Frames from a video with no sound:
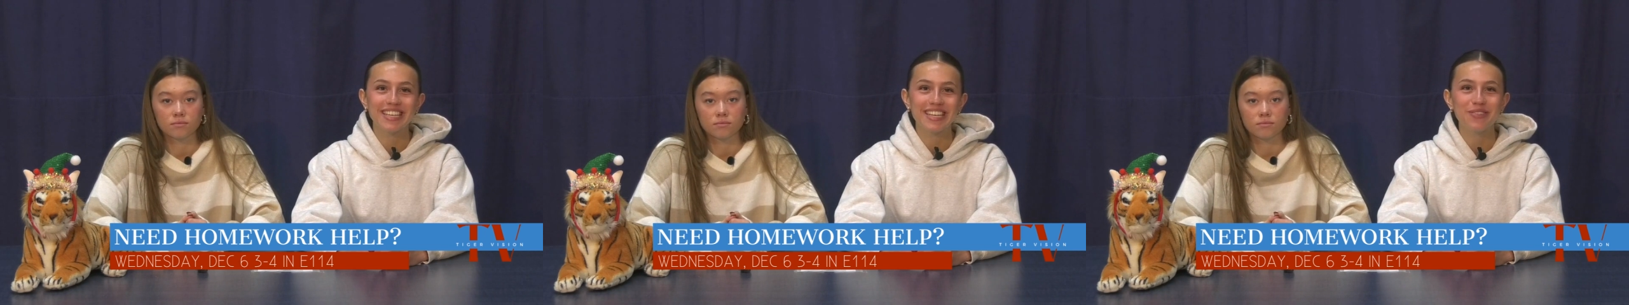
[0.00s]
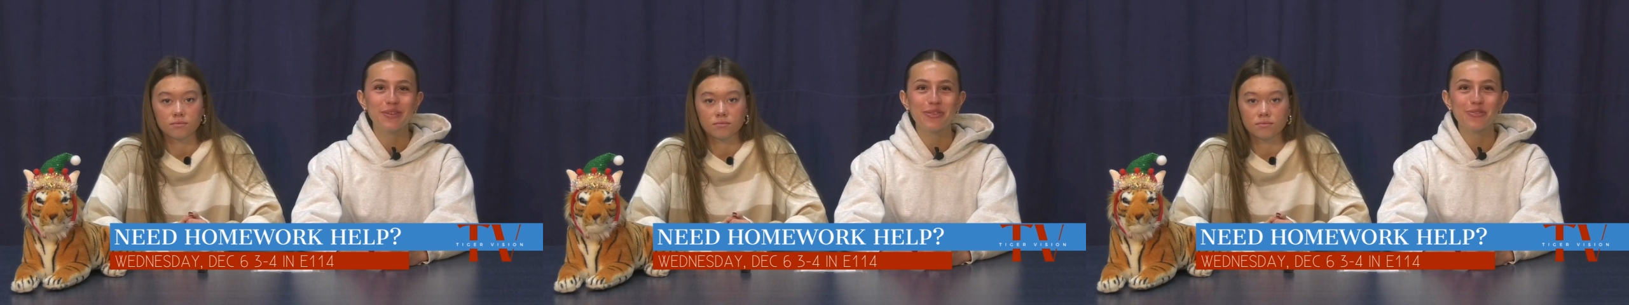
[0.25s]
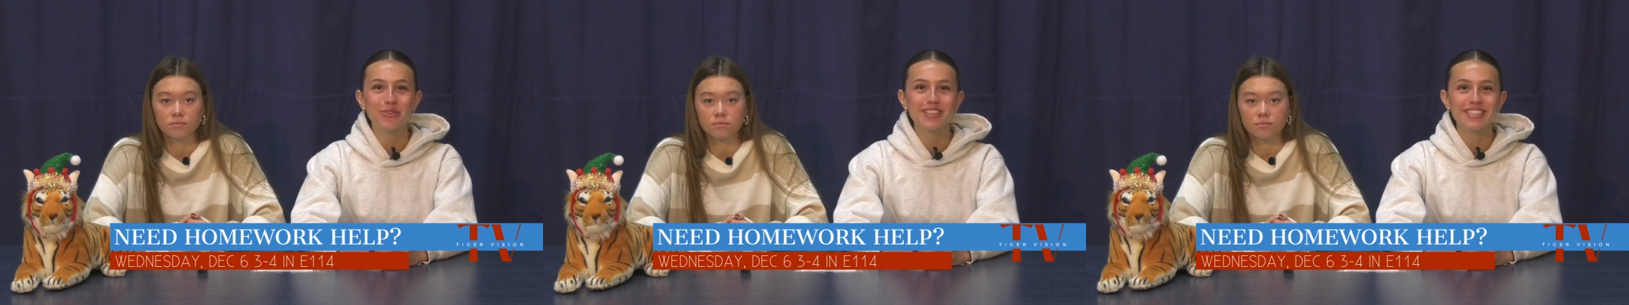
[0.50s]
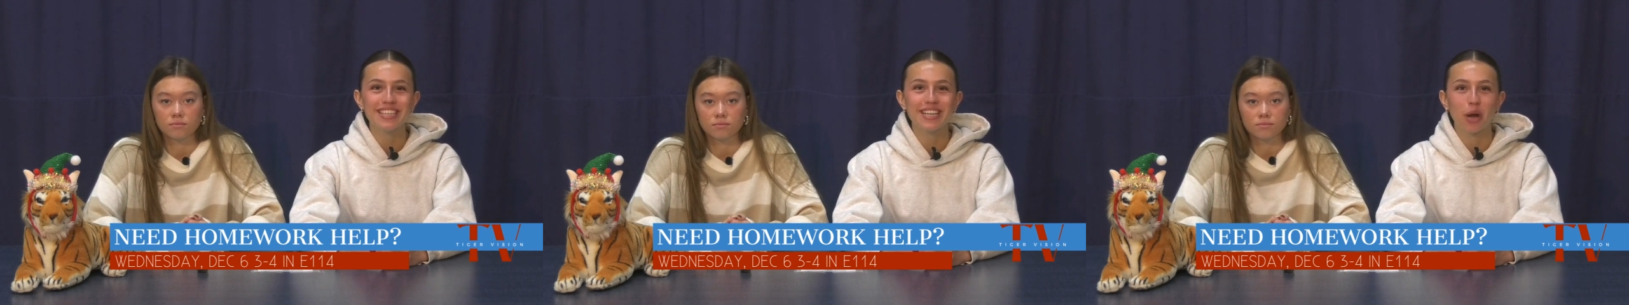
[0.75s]
Speaker 1: to E one
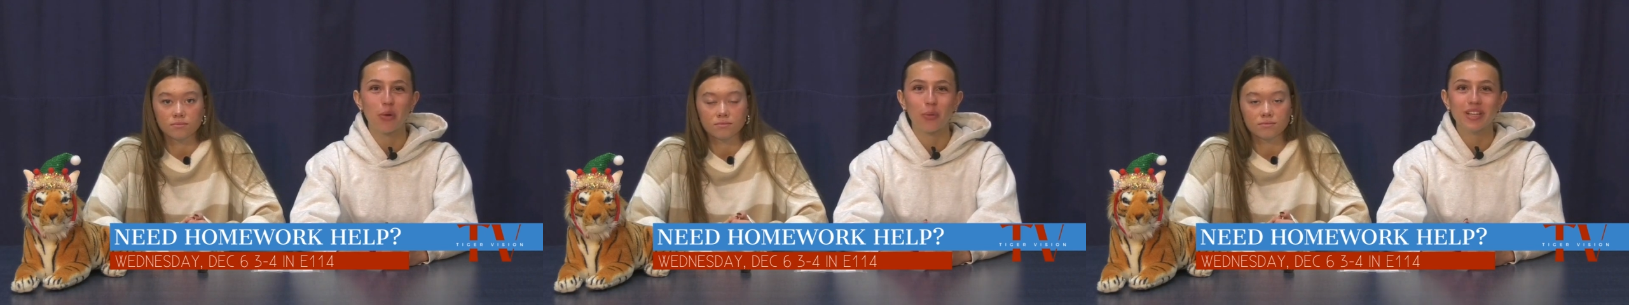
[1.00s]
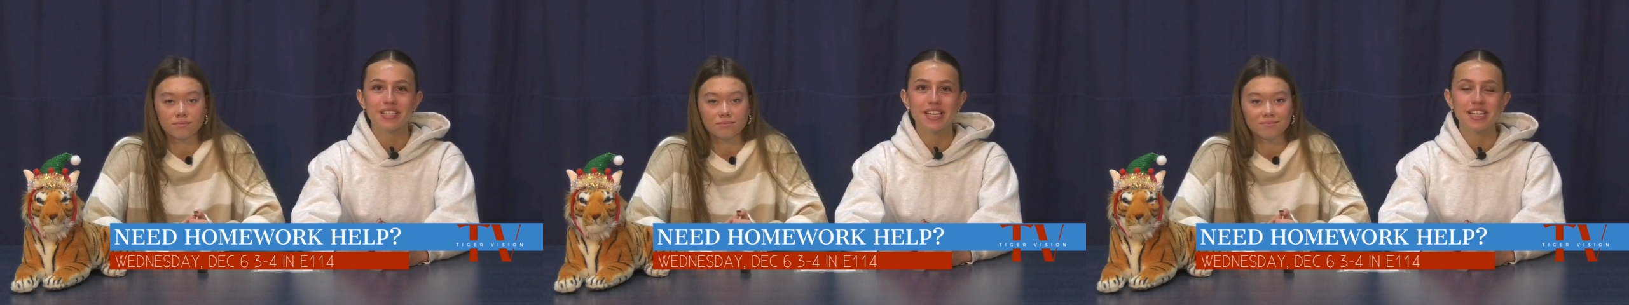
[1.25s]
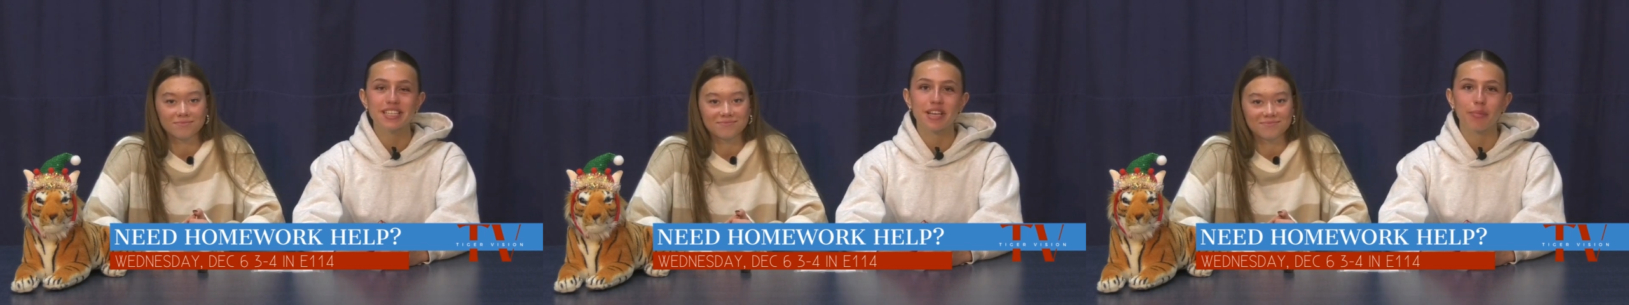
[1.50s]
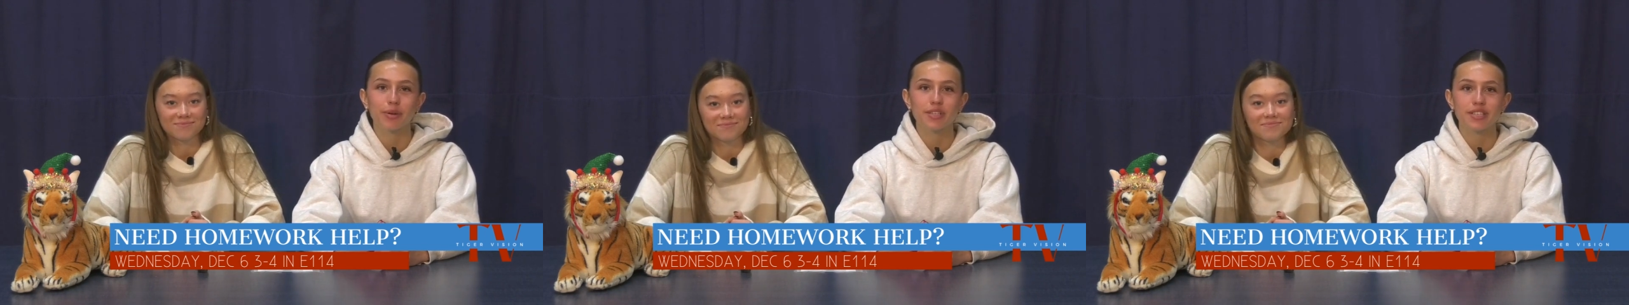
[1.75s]
fourteen on Wednesday,
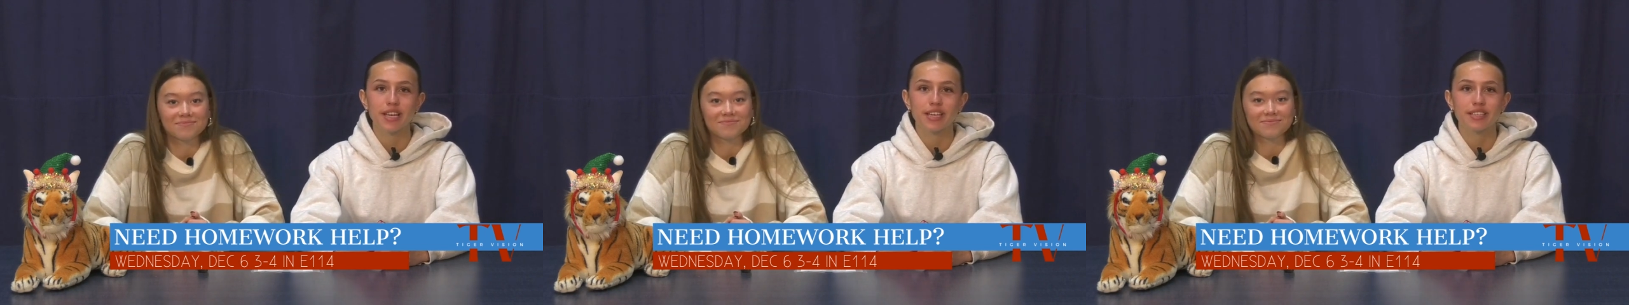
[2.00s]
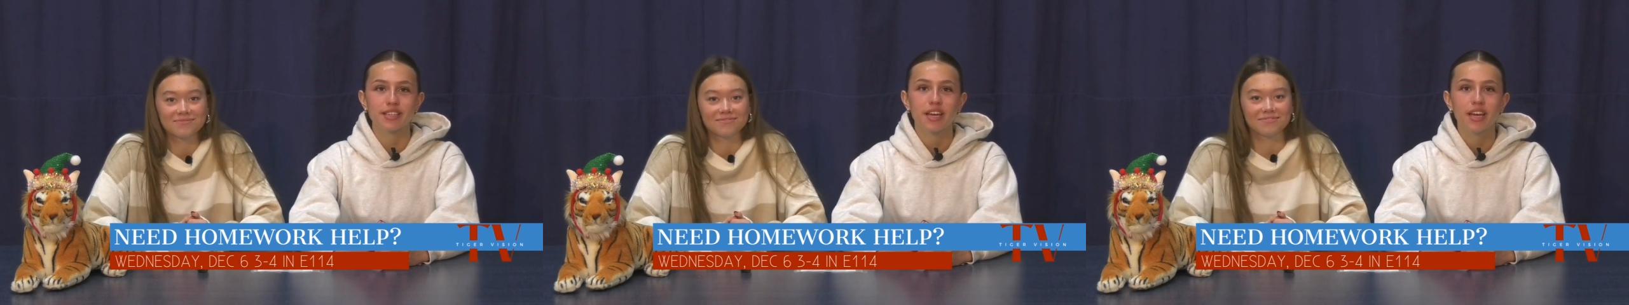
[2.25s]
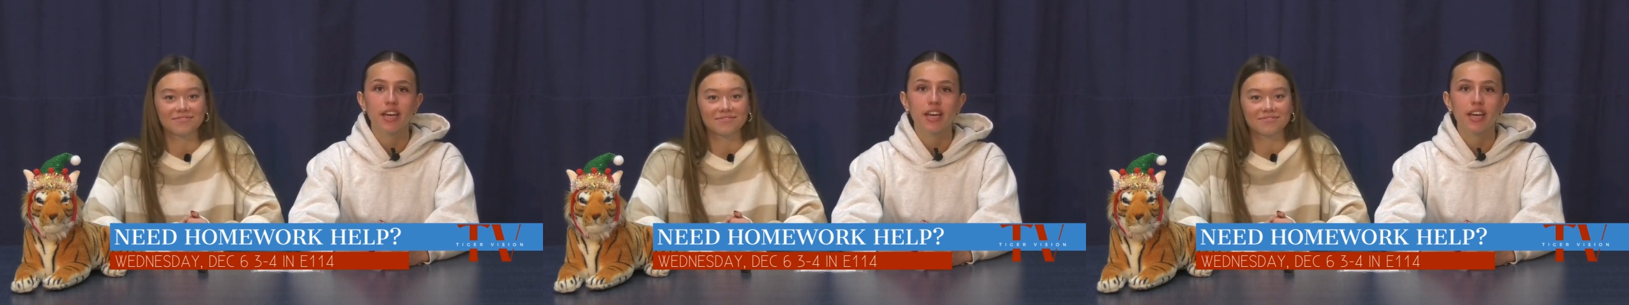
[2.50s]
December sixth.